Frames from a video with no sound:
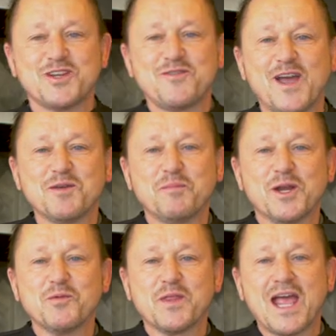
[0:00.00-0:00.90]
Chef Adam
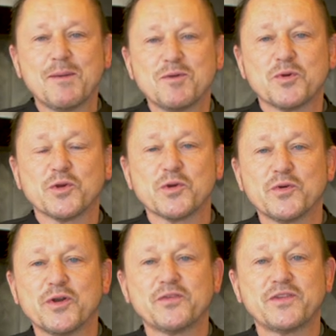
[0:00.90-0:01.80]
Baird with the Habit Burger
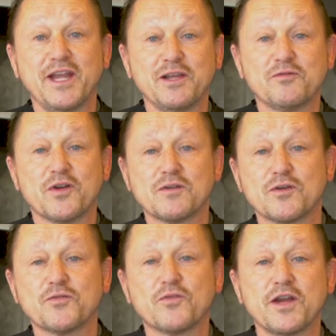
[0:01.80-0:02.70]
Grill, standing in front of
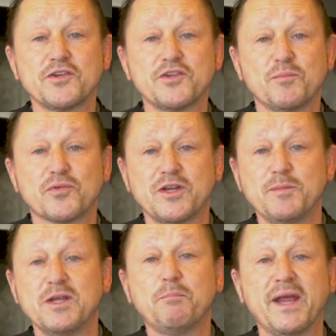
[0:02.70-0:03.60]
our fresh and
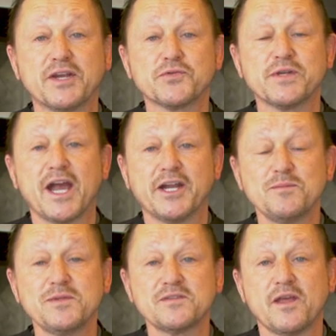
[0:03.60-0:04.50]
premium pantry
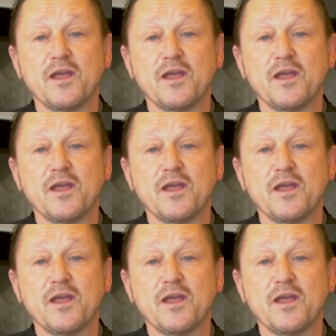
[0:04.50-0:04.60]
items.